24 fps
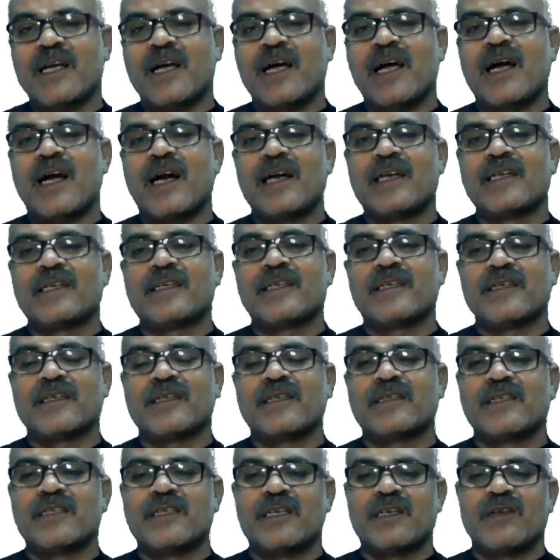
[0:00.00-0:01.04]

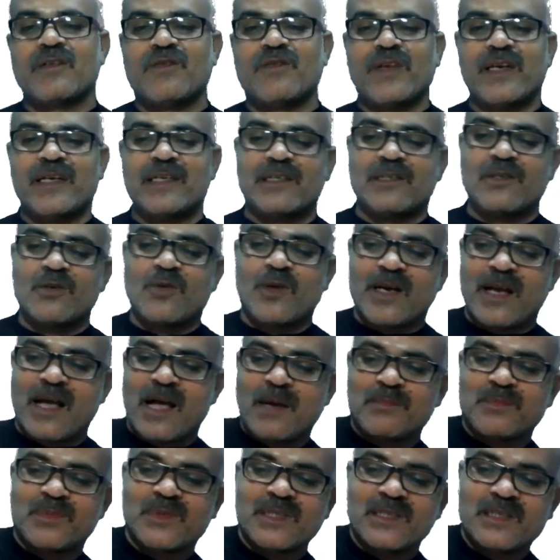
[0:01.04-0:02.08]
And when you are
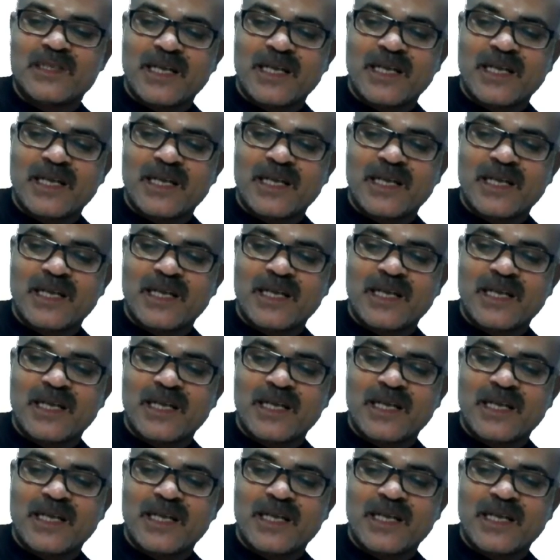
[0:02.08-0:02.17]
happy